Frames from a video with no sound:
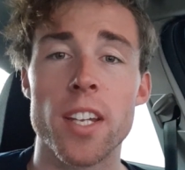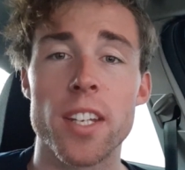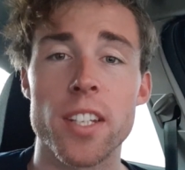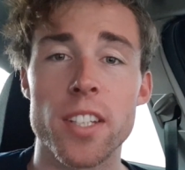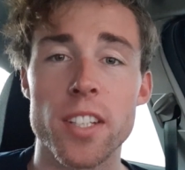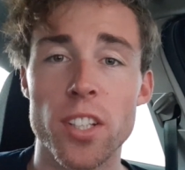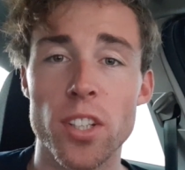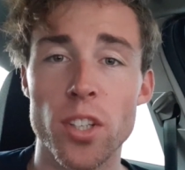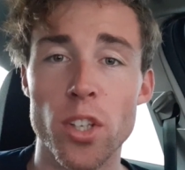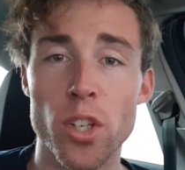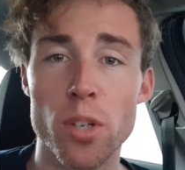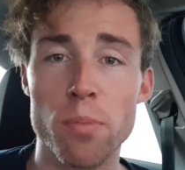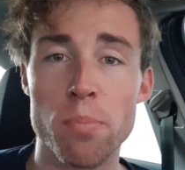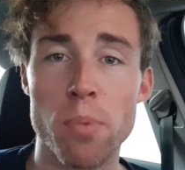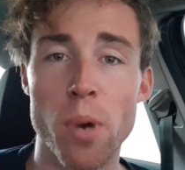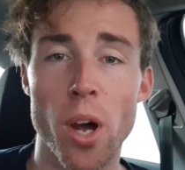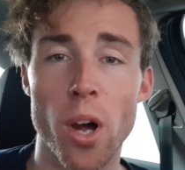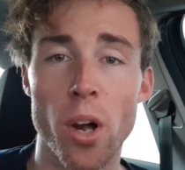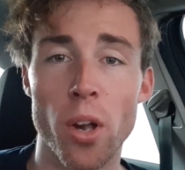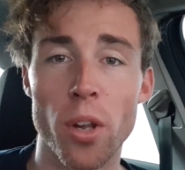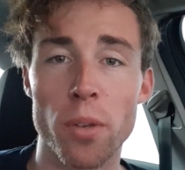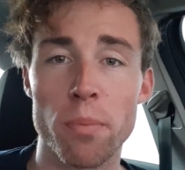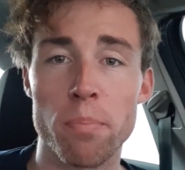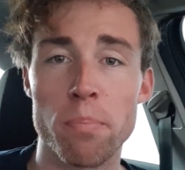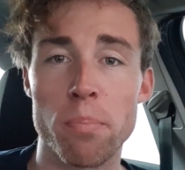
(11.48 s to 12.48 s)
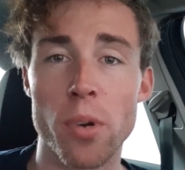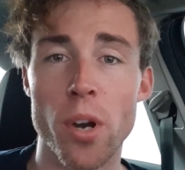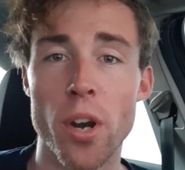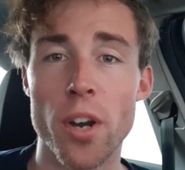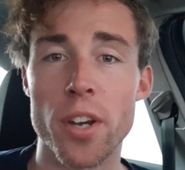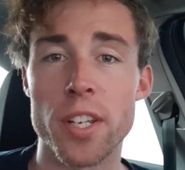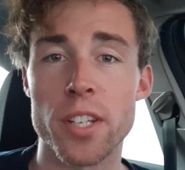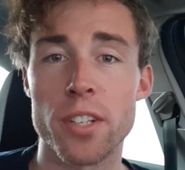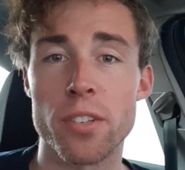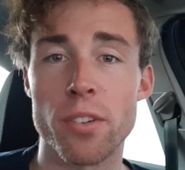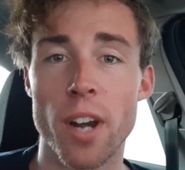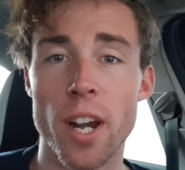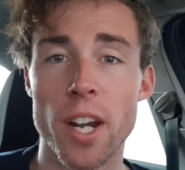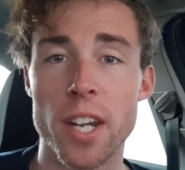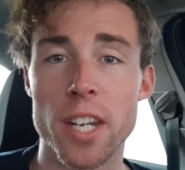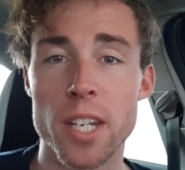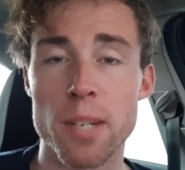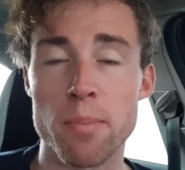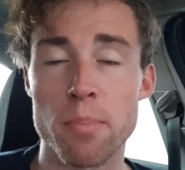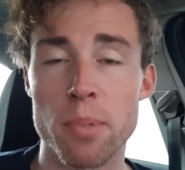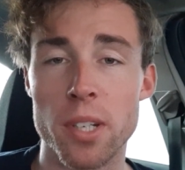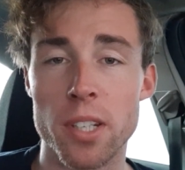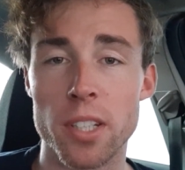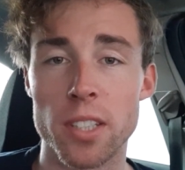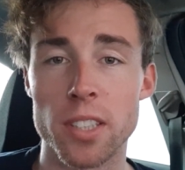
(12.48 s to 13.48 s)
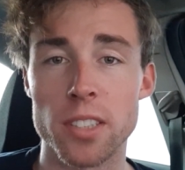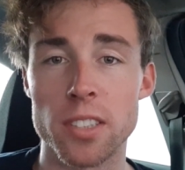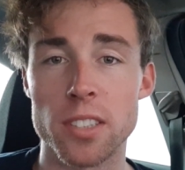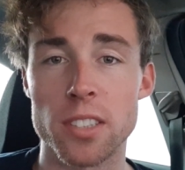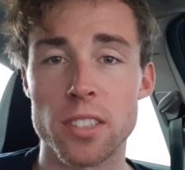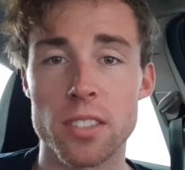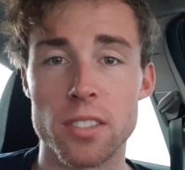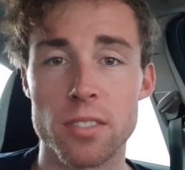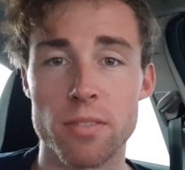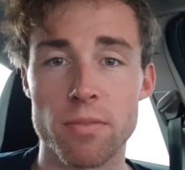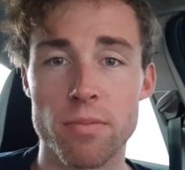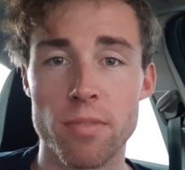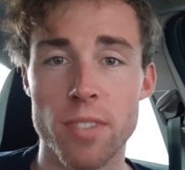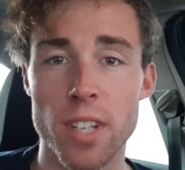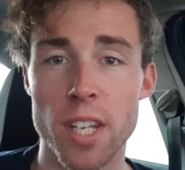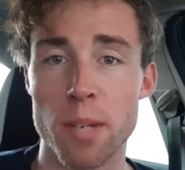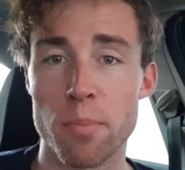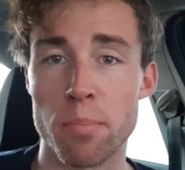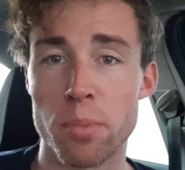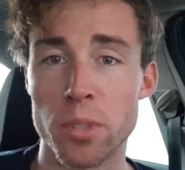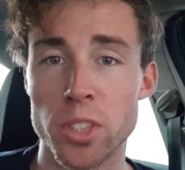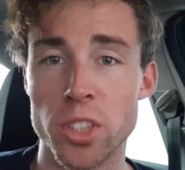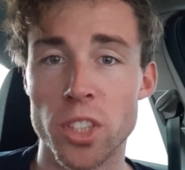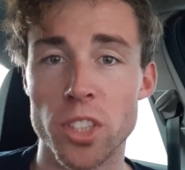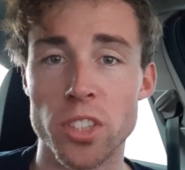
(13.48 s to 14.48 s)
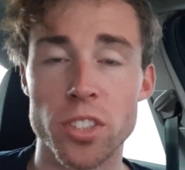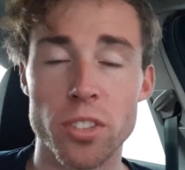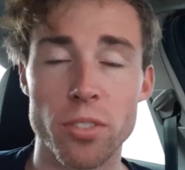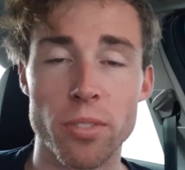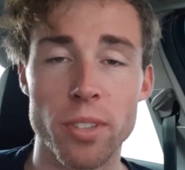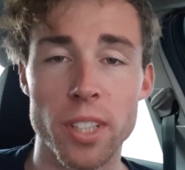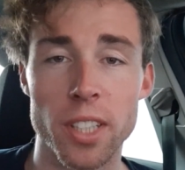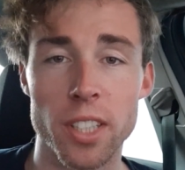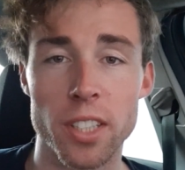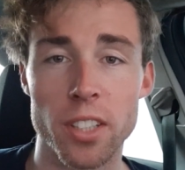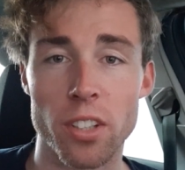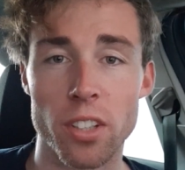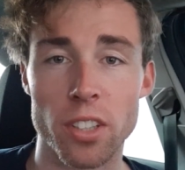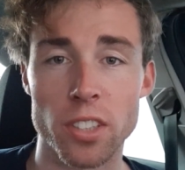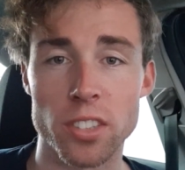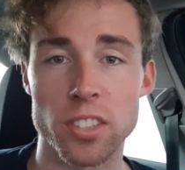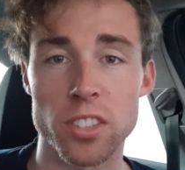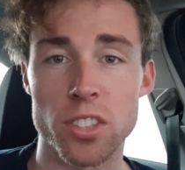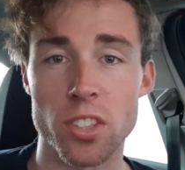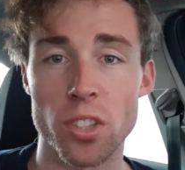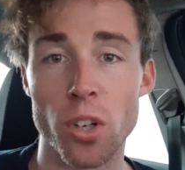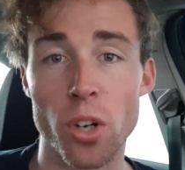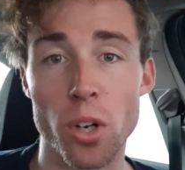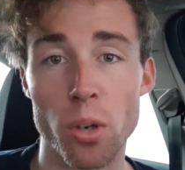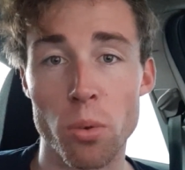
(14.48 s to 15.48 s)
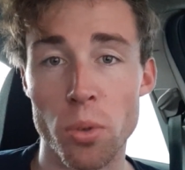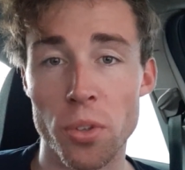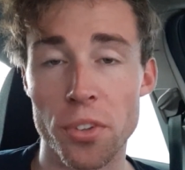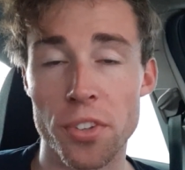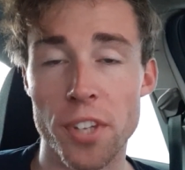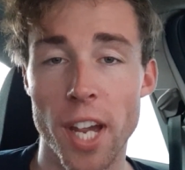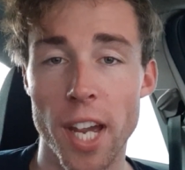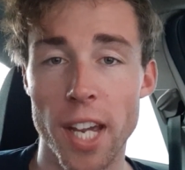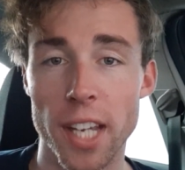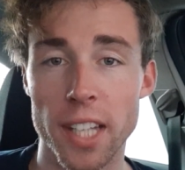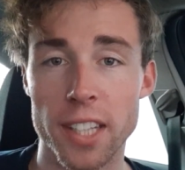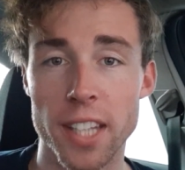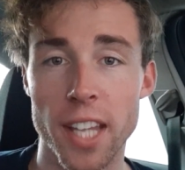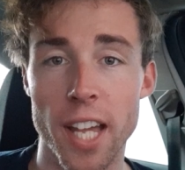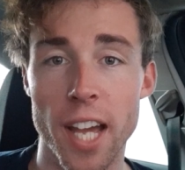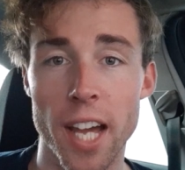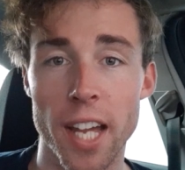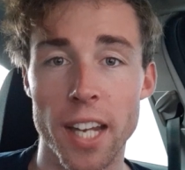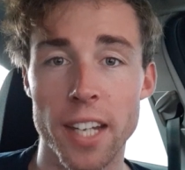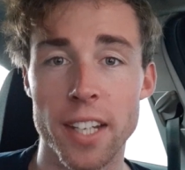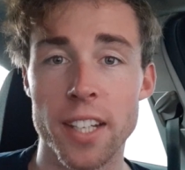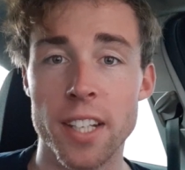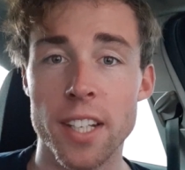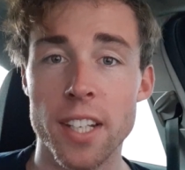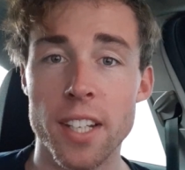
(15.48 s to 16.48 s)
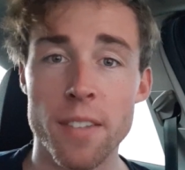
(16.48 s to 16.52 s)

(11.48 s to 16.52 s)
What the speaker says: you loopholed Brodie Grundy because he produced a really nice score. We'll take that.